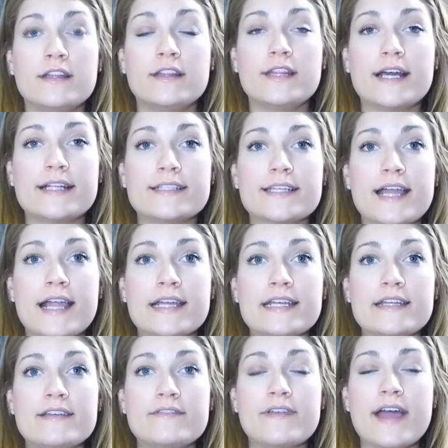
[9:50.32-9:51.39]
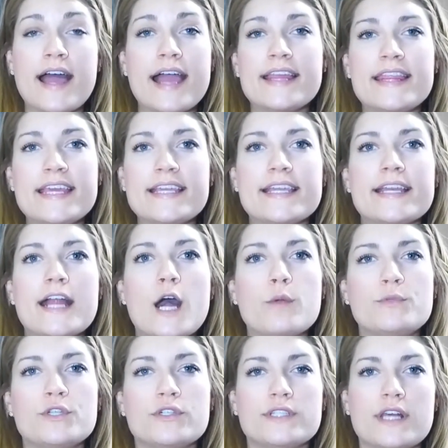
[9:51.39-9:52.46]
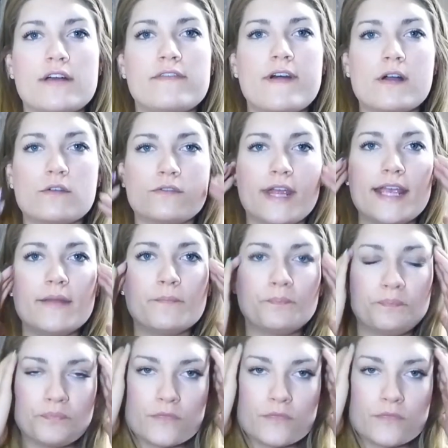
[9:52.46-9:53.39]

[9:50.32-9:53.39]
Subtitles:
that's kind of, I think it helps yourself out, right?